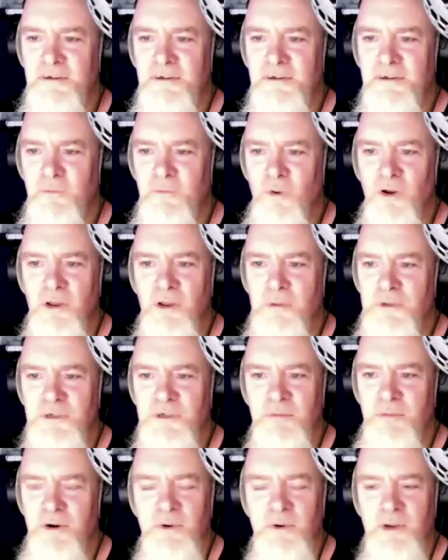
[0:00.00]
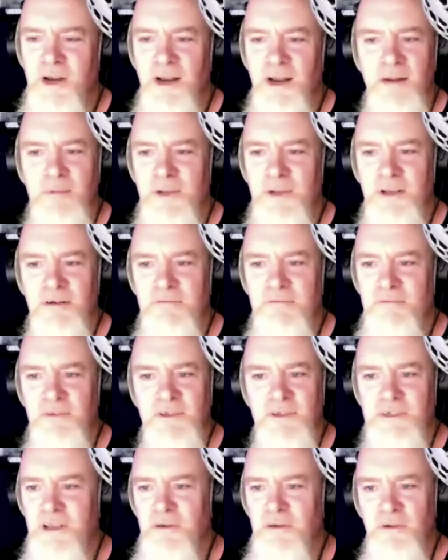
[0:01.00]
Wall-E was a brilliant animated. The
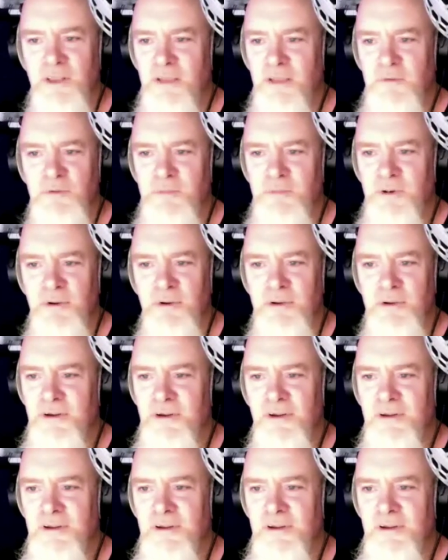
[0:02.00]
sound on that was brilliant.